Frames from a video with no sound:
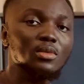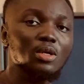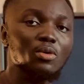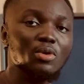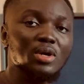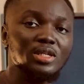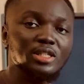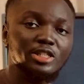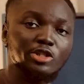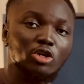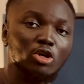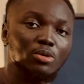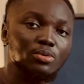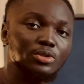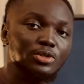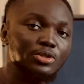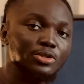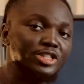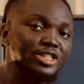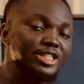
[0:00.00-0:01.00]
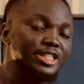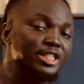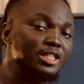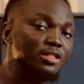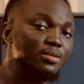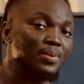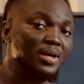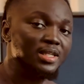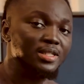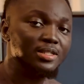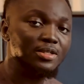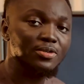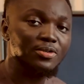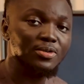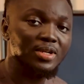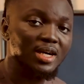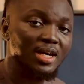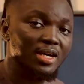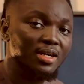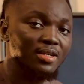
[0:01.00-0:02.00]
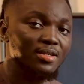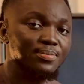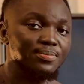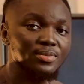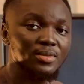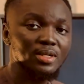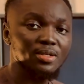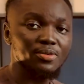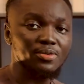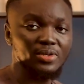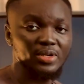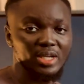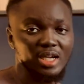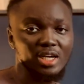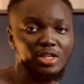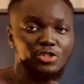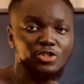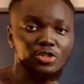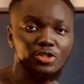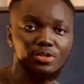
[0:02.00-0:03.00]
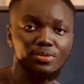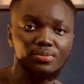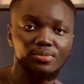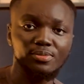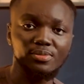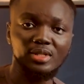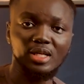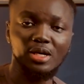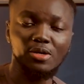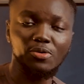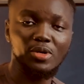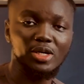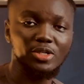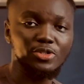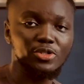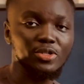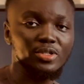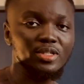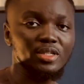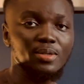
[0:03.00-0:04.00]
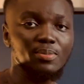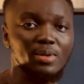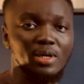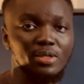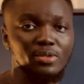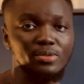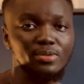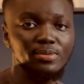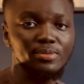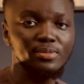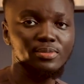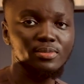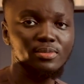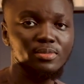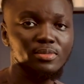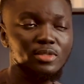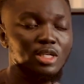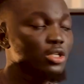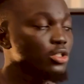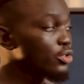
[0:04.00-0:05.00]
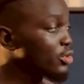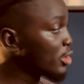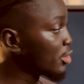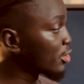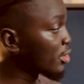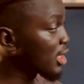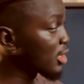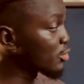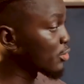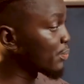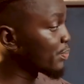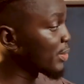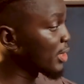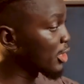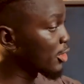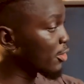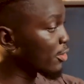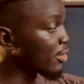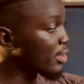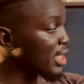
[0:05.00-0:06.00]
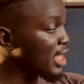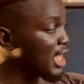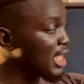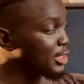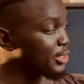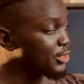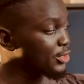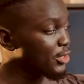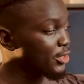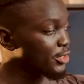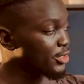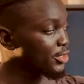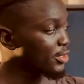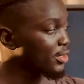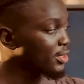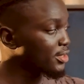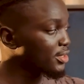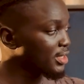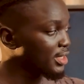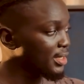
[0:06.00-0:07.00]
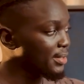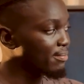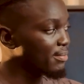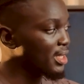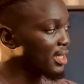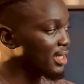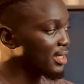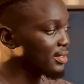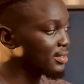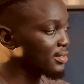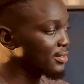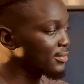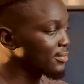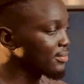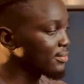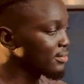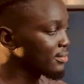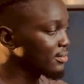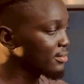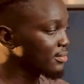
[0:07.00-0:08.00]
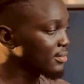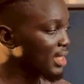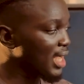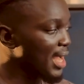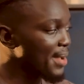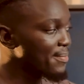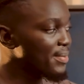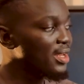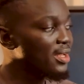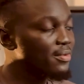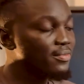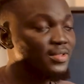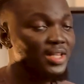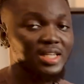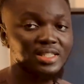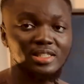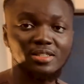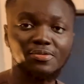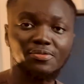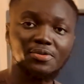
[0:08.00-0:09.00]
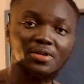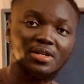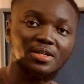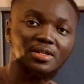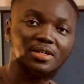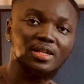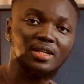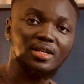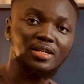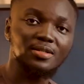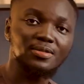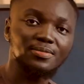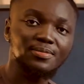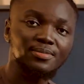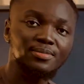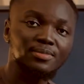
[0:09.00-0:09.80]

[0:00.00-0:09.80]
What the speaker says: when it comes to this particular reaction that we are talking about. So in order to pick your exhaustion imbalance, I believe that is very clear.